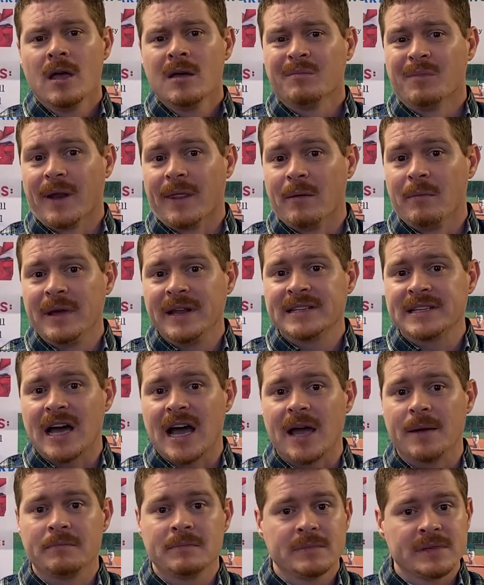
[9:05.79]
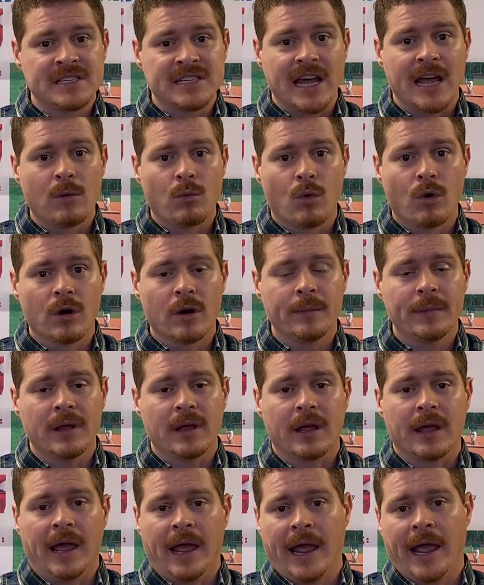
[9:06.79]
But in the meantime, stay warm,
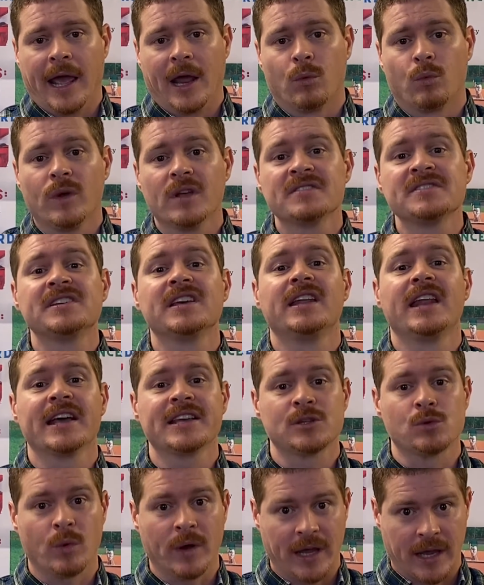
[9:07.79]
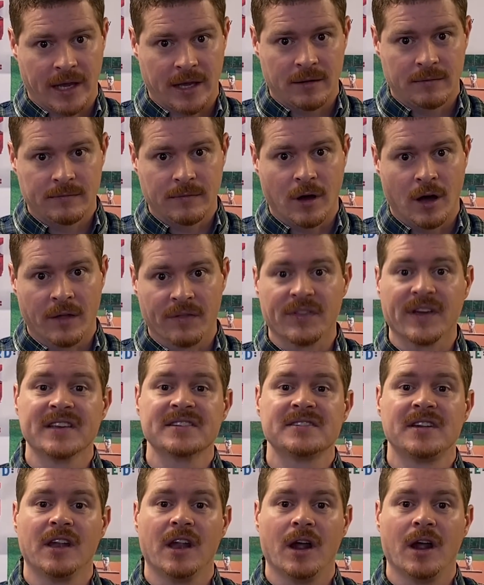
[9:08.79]
and we'll see you next week on Things to